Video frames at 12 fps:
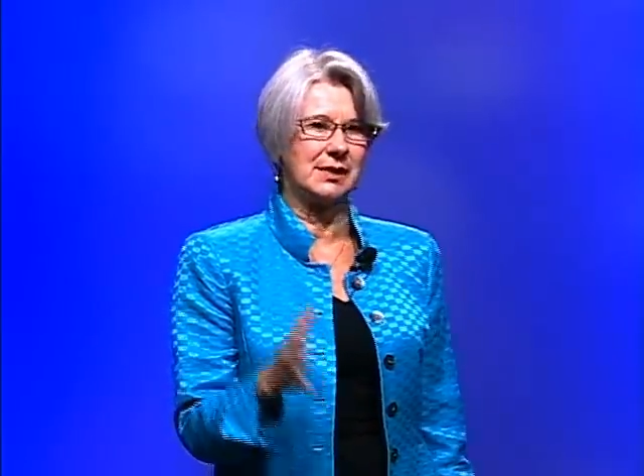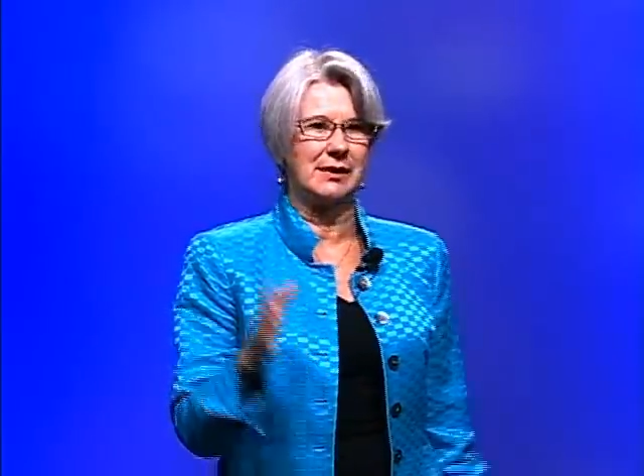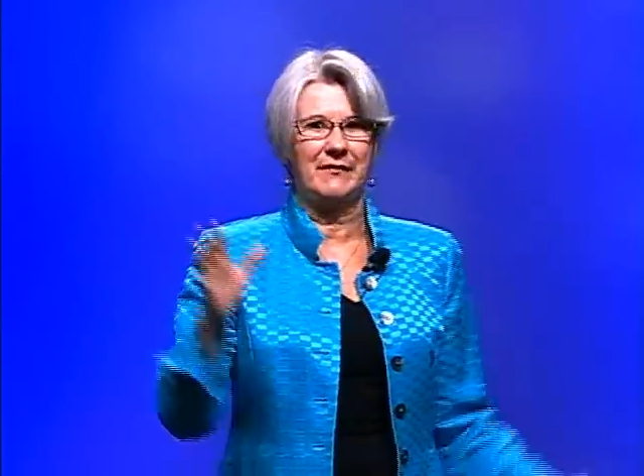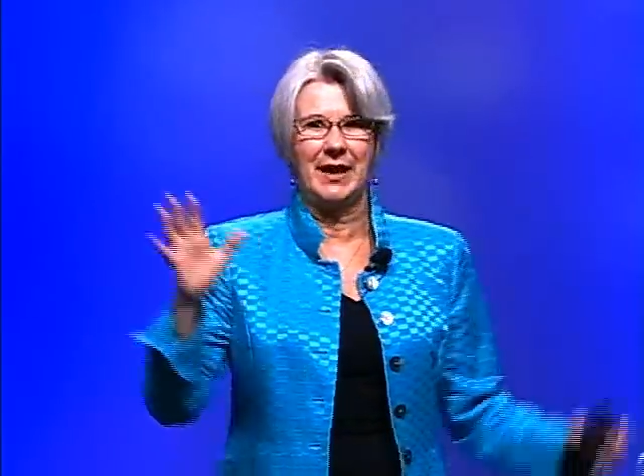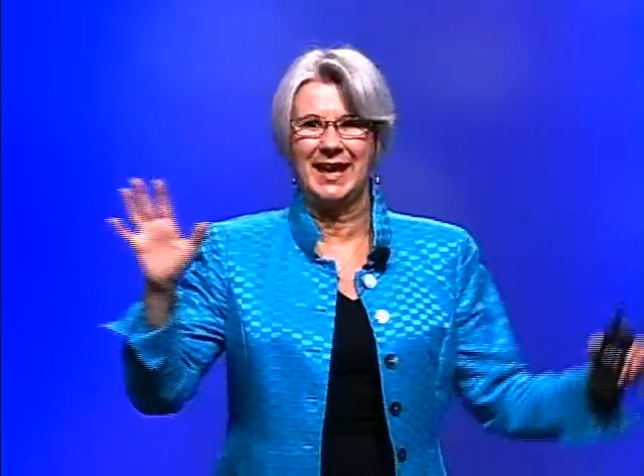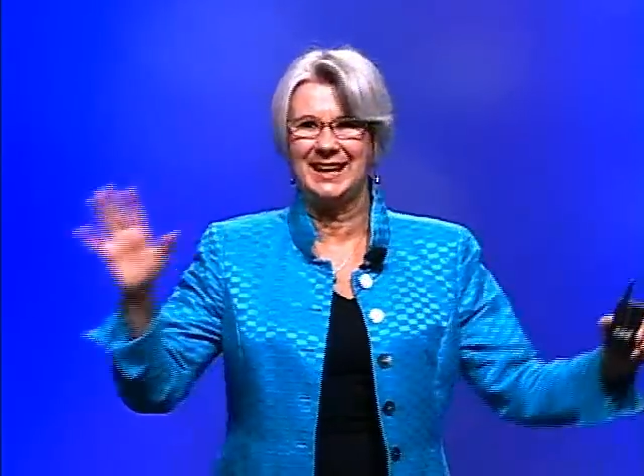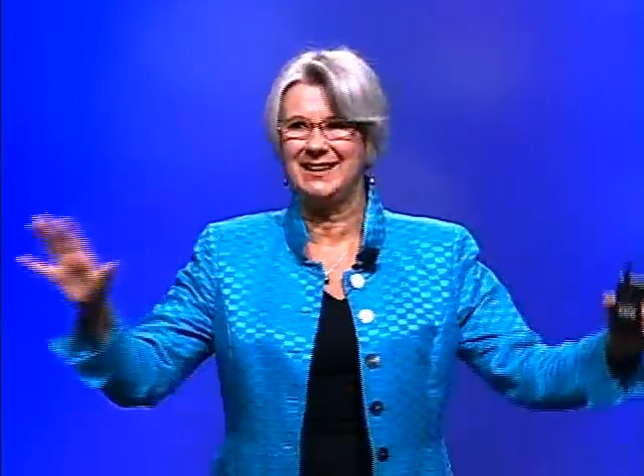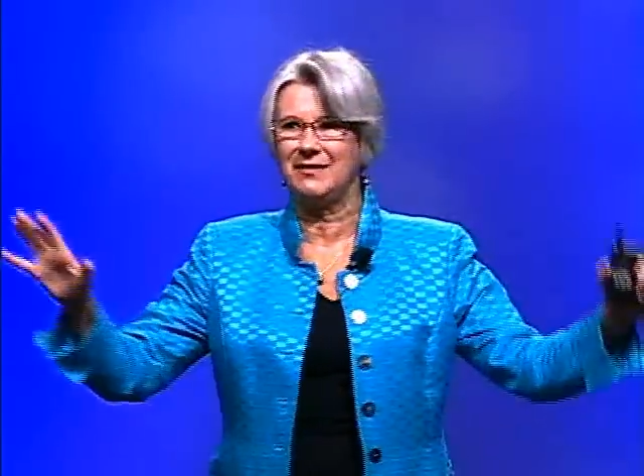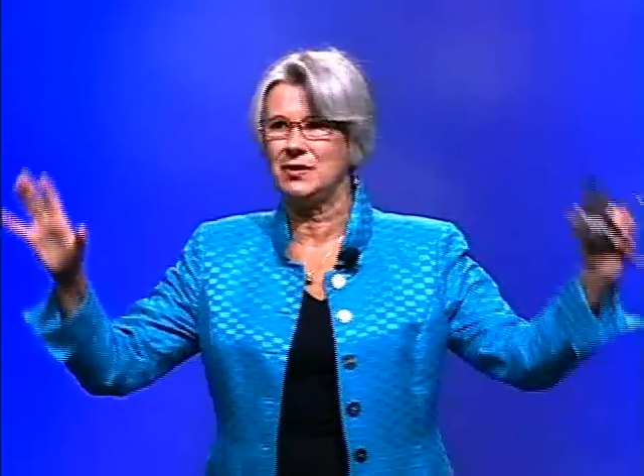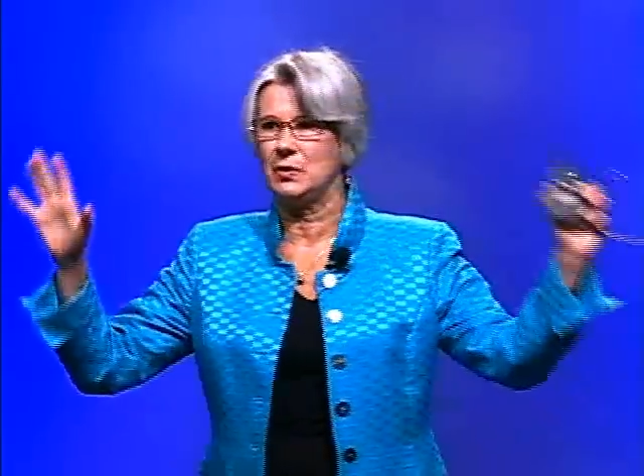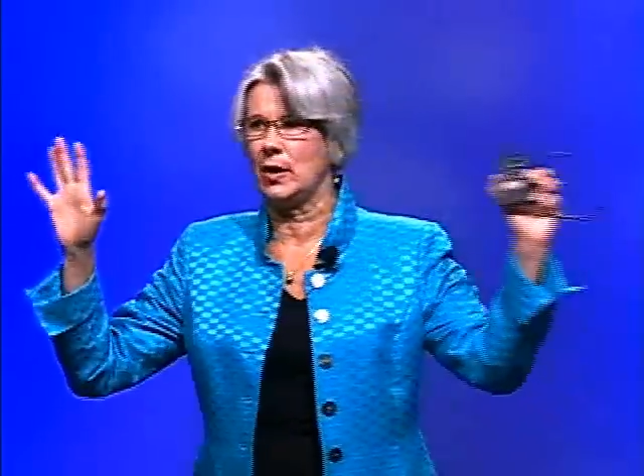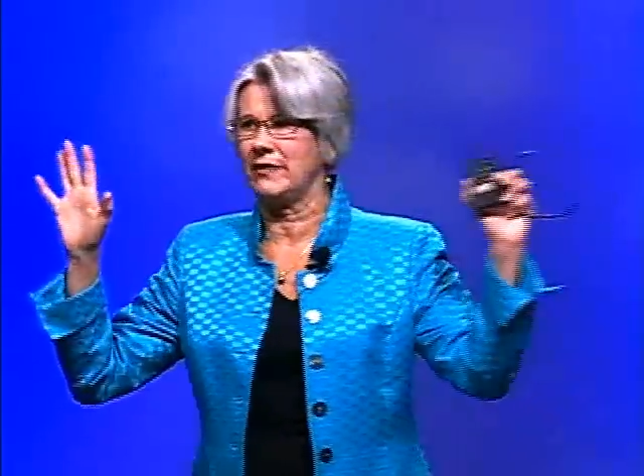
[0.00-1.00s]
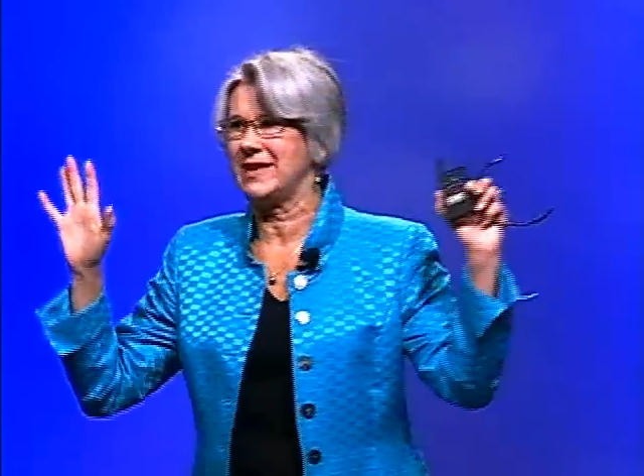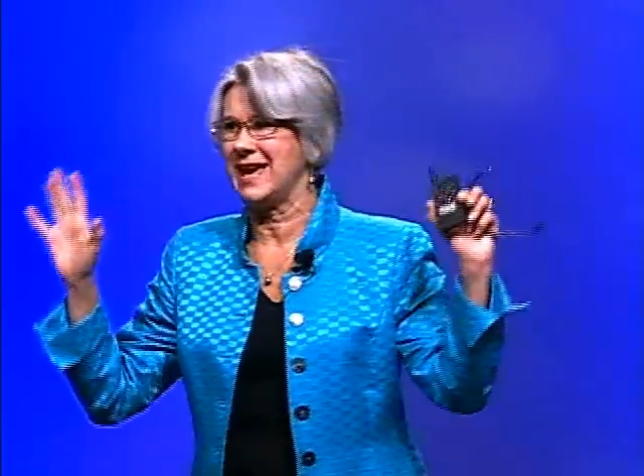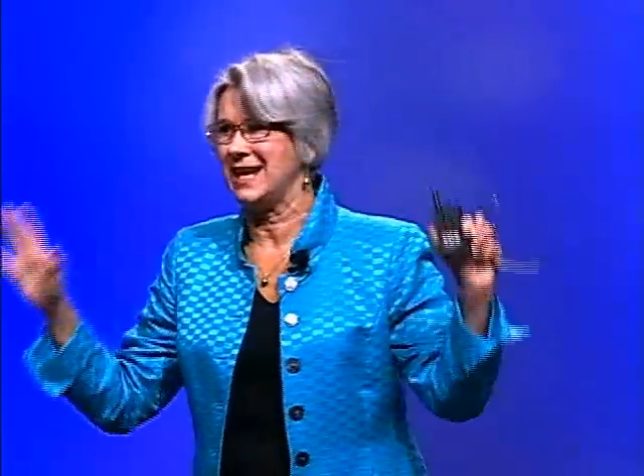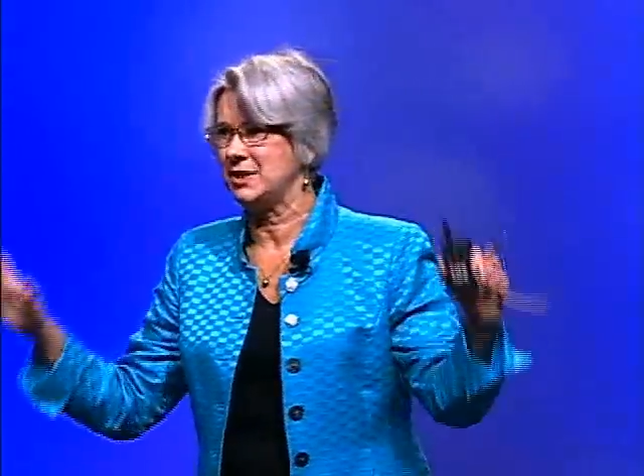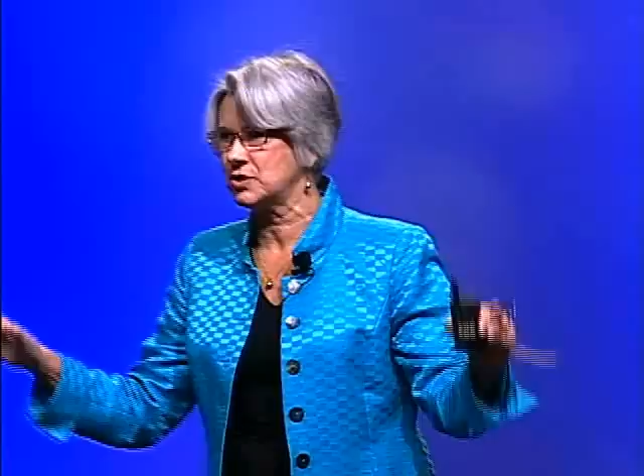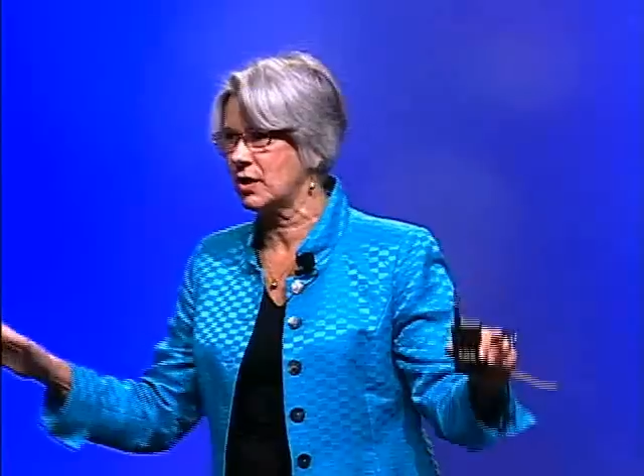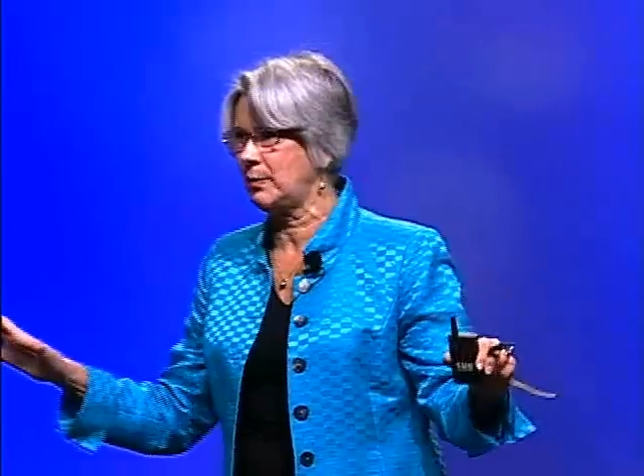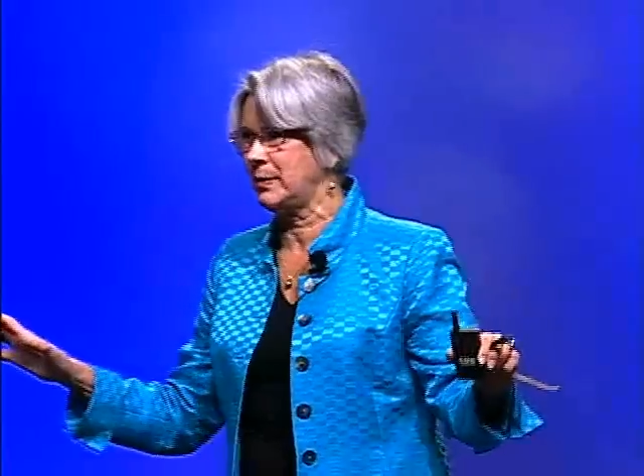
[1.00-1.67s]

And if any of you are the HR